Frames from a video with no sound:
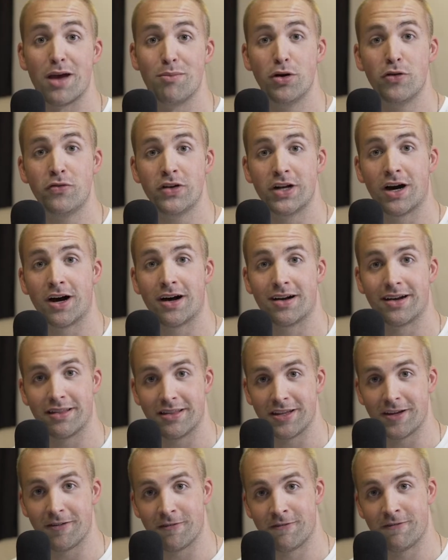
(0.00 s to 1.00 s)
moving on.
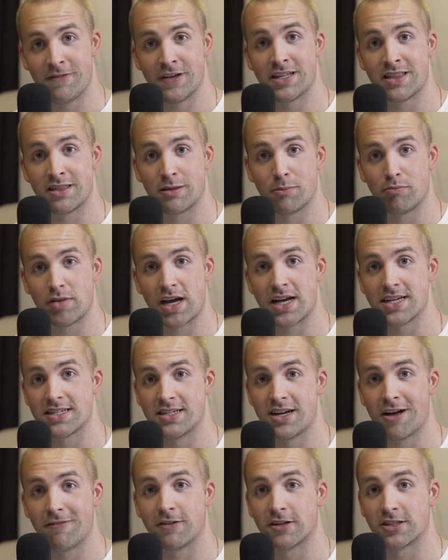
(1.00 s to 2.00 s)
The fifth best
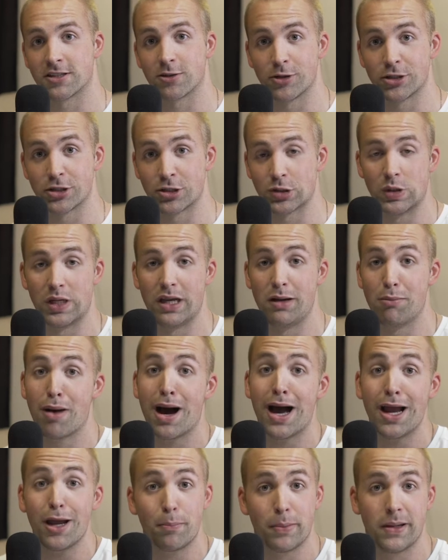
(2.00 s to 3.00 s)
Netflix original, in
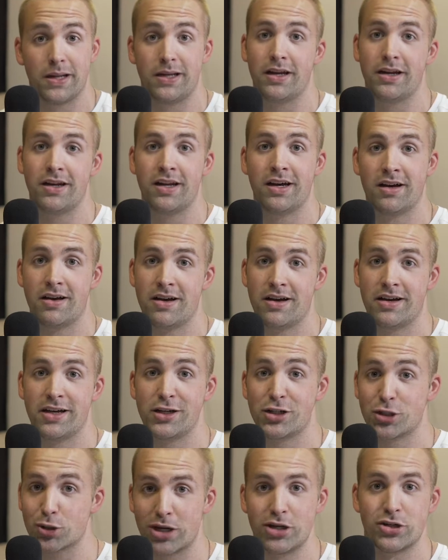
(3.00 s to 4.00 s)
my opinion,
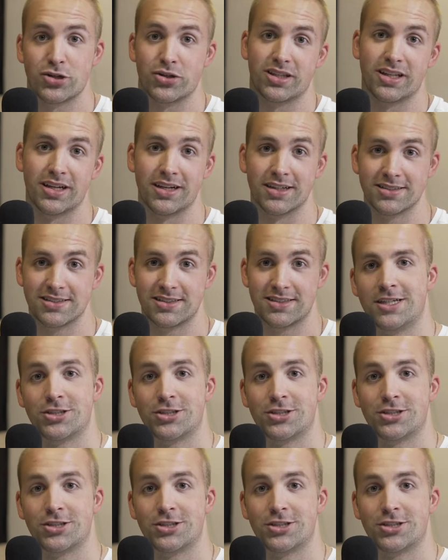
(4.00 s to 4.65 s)
is Stranger Things.